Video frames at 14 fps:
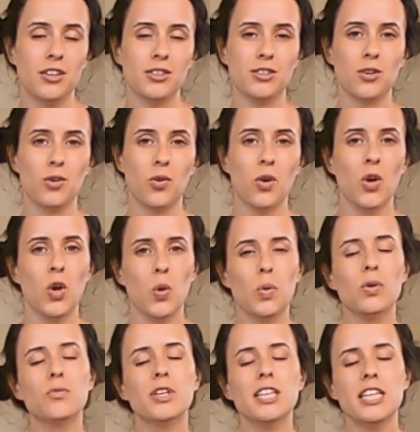So
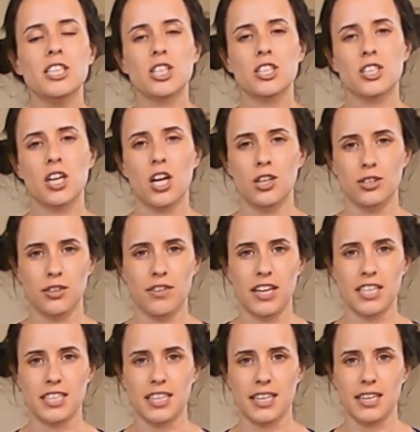we're really just
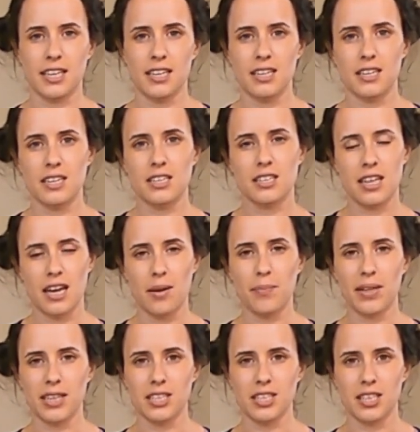cultivating that
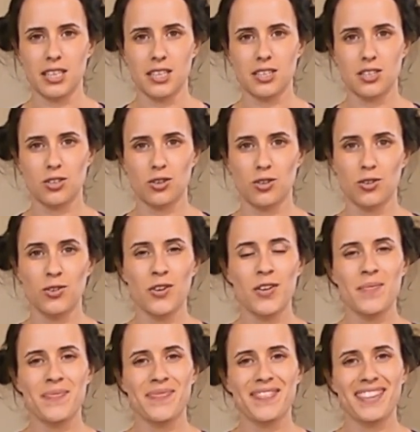ability. So
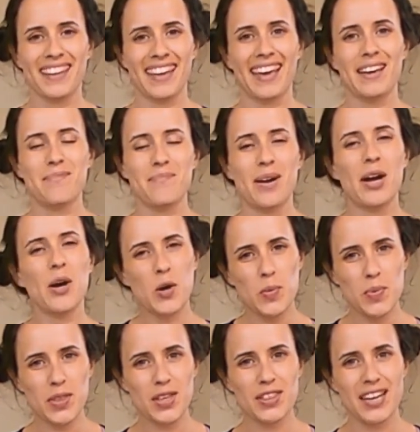I
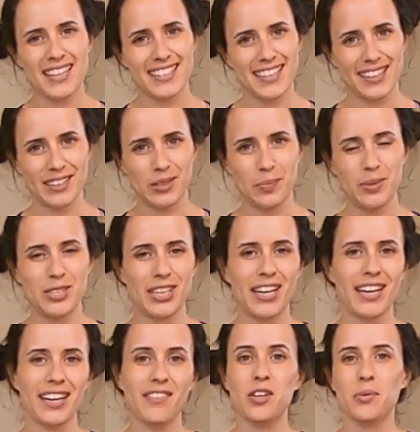hope that that's helped,
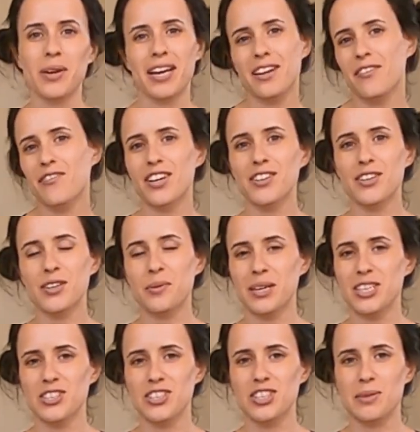and if there were any further
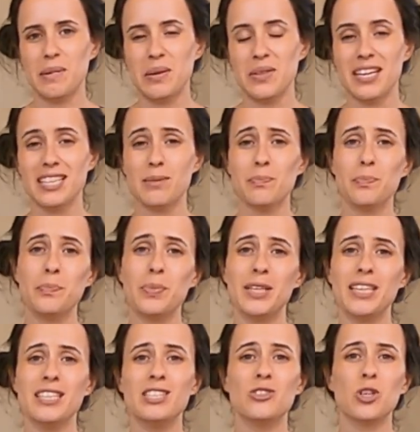questions about this,
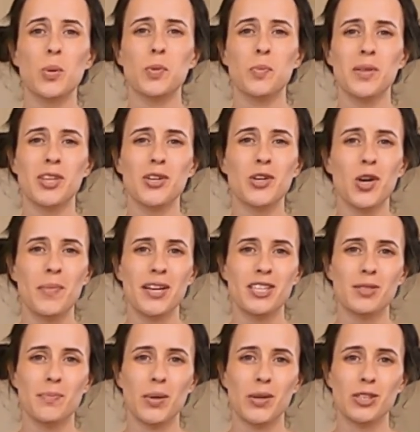please drop them in the
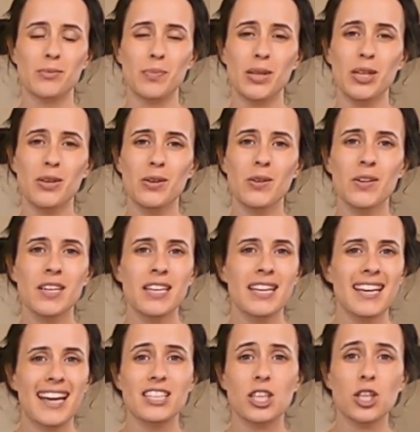comments box below.
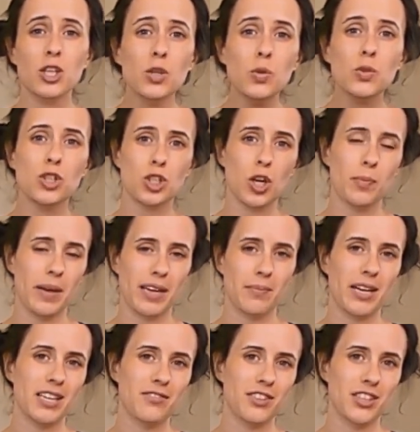It's a huge topic,
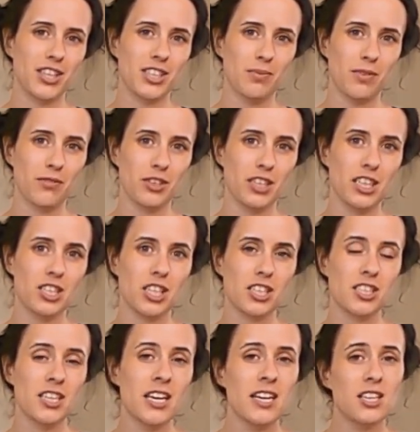mindfulness, and we've really
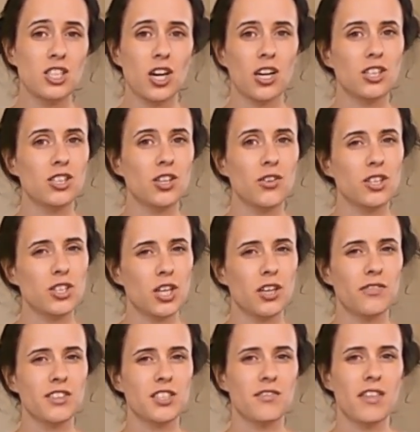just touched on the
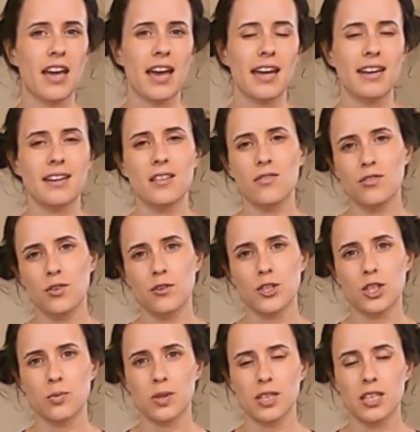surface of that, and in the
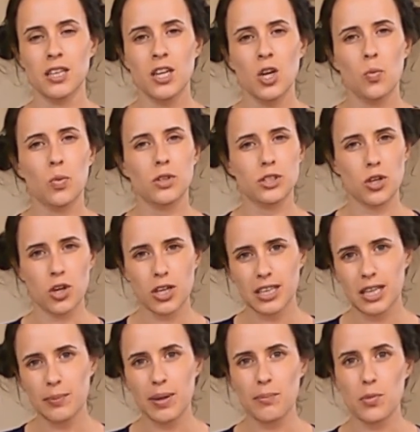future we'll talk a
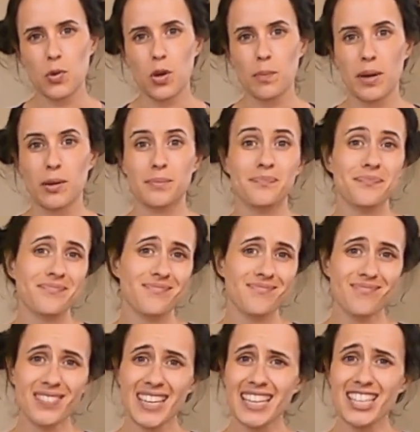little bit more about
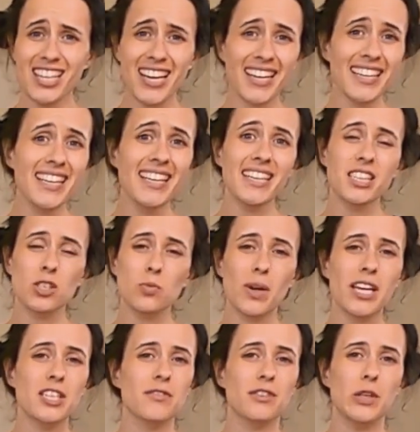techniques,
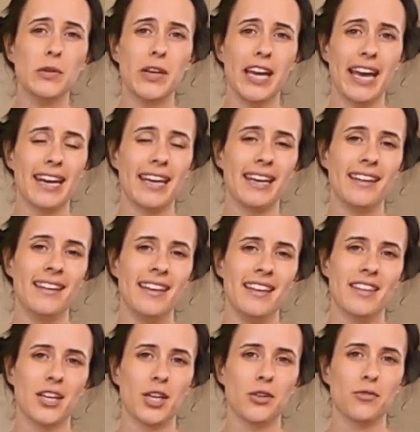ways of looking at it
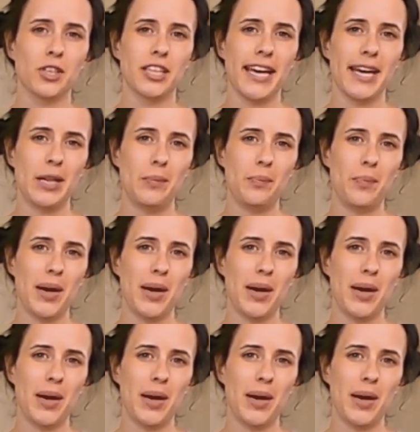that can really help.